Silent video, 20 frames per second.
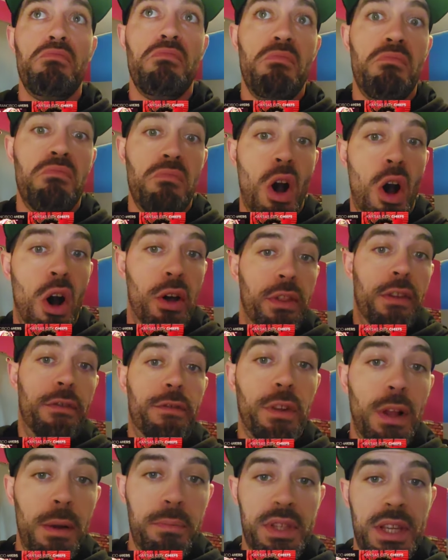on the
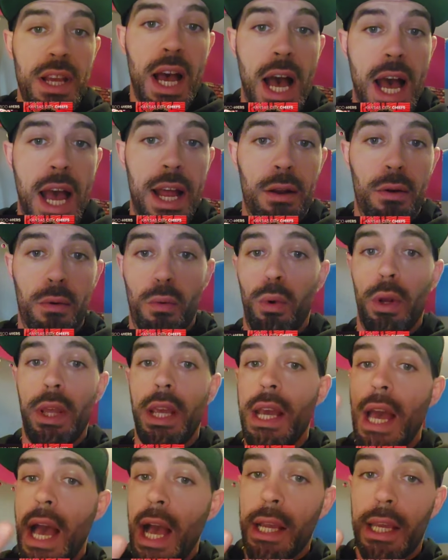flip side, we
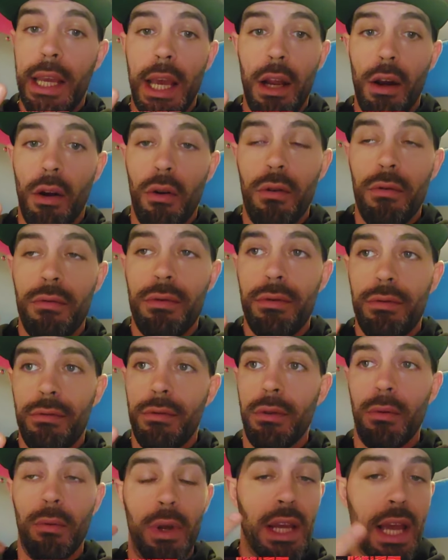got Kittle
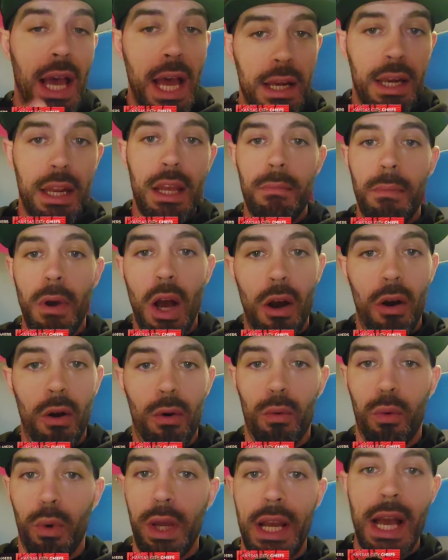we got Deebo.
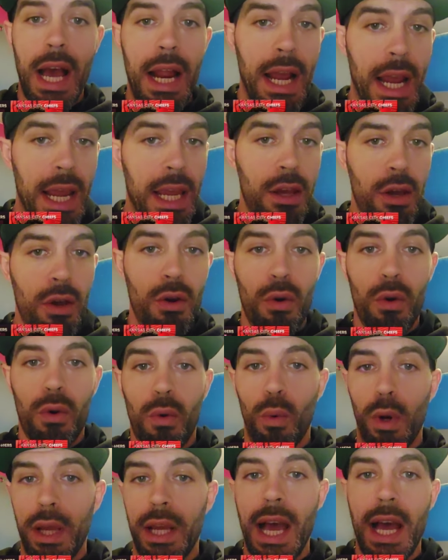We got Aiyuk.
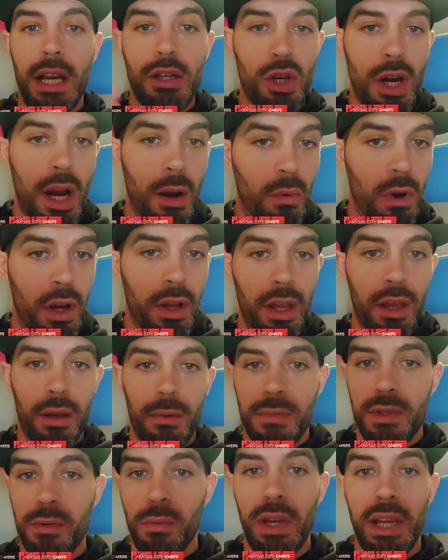We got Trent
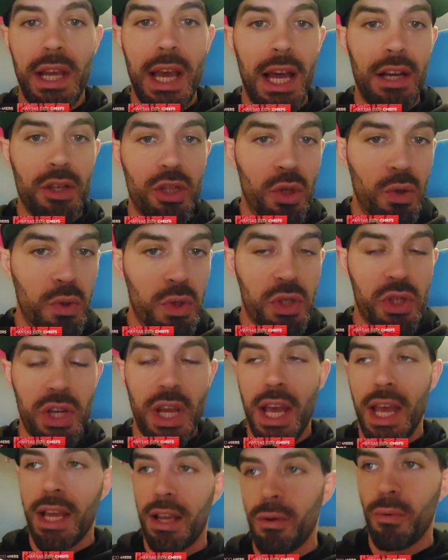Williams. We got
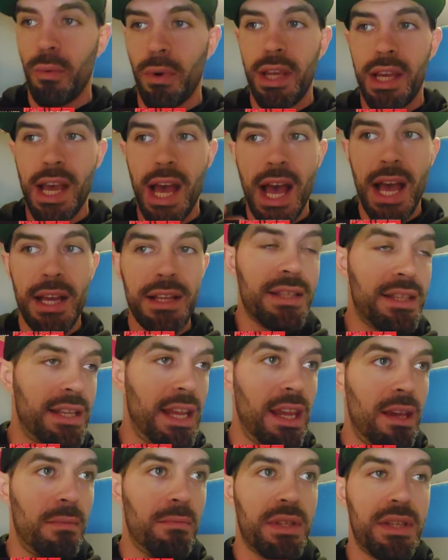Juszczyk. We got
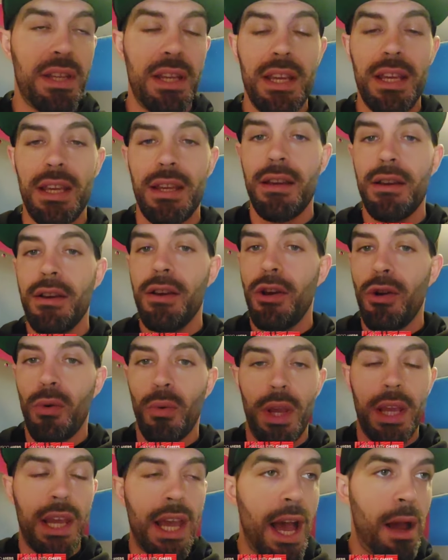CMC.
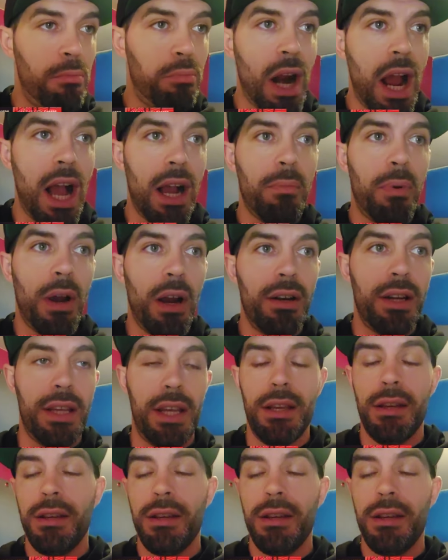We got Brock Purdy.